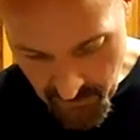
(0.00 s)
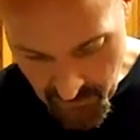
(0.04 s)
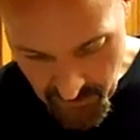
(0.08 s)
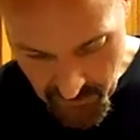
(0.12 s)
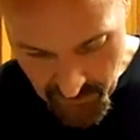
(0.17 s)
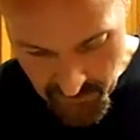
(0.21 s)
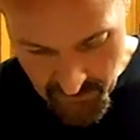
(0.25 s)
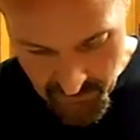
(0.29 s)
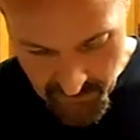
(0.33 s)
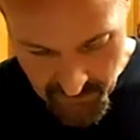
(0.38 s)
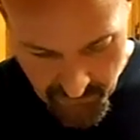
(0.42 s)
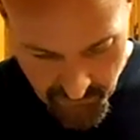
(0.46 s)

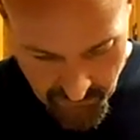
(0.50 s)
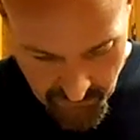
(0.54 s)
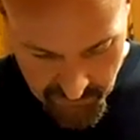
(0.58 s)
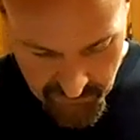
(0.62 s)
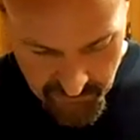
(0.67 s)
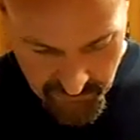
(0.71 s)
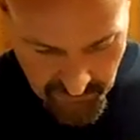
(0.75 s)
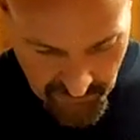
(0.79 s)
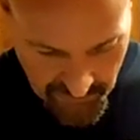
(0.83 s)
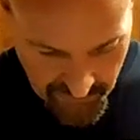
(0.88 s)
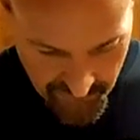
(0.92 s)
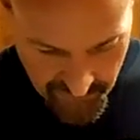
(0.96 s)
And then once
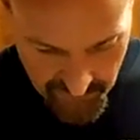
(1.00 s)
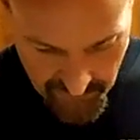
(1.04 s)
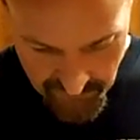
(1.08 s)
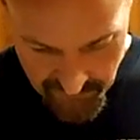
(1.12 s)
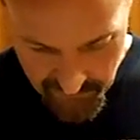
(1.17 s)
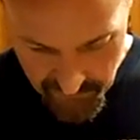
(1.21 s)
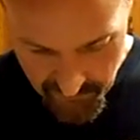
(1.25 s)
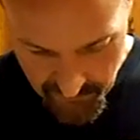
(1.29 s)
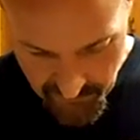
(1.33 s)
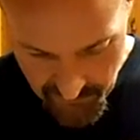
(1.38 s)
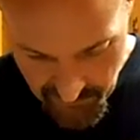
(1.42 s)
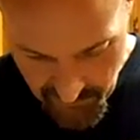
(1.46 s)
you have it
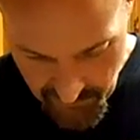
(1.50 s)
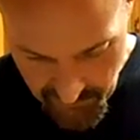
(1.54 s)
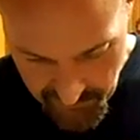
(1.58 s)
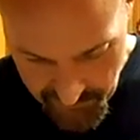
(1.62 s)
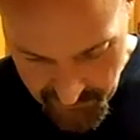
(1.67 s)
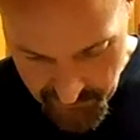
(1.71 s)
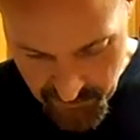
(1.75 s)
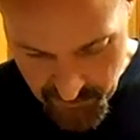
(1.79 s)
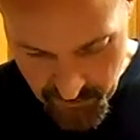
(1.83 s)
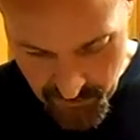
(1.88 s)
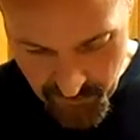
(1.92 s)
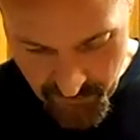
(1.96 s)
into a
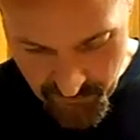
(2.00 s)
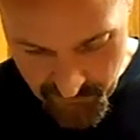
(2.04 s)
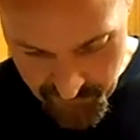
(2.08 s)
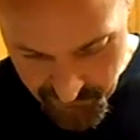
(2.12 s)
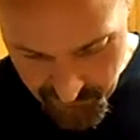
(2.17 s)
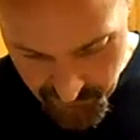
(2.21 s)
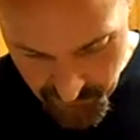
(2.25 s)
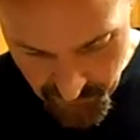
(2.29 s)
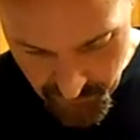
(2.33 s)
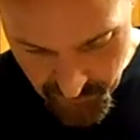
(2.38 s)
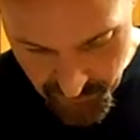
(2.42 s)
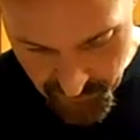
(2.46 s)
nice
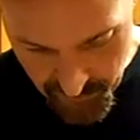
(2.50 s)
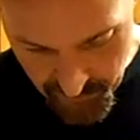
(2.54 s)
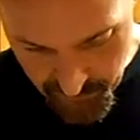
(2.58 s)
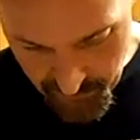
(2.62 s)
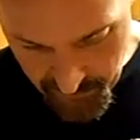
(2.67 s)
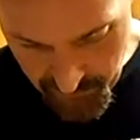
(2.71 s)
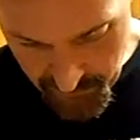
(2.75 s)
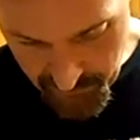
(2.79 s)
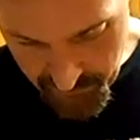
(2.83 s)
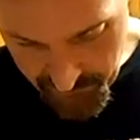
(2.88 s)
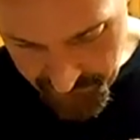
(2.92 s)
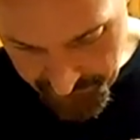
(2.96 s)

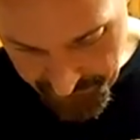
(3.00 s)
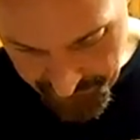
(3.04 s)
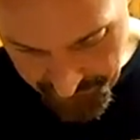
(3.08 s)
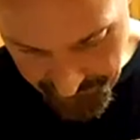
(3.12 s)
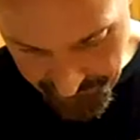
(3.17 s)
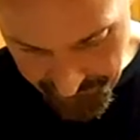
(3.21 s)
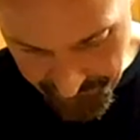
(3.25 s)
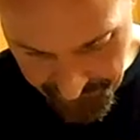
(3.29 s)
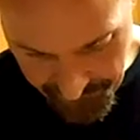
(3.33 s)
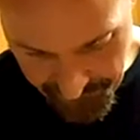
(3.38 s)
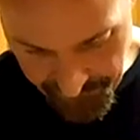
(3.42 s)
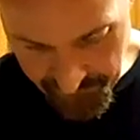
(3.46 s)
uniform
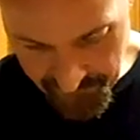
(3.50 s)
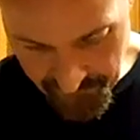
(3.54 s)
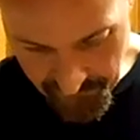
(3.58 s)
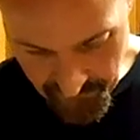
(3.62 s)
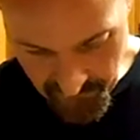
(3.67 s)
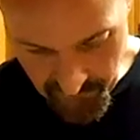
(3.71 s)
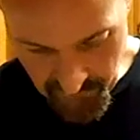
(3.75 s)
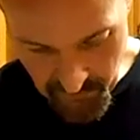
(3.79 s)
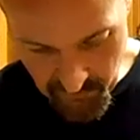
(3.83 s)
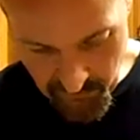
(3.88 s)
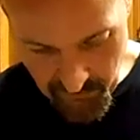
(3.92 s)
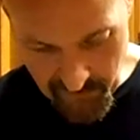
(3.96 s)

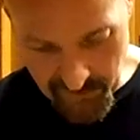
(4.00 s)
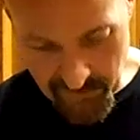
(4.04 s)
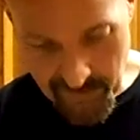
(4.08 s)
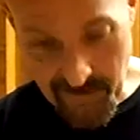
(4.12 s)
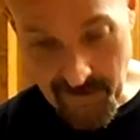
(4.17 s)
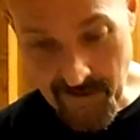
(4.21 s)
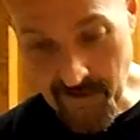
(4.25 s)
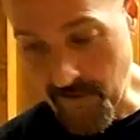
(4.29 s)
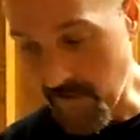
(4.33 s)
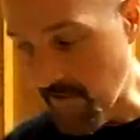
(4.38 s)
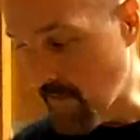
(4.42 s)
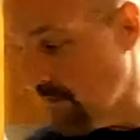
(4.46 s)

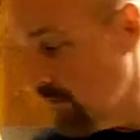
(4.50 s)
rectangular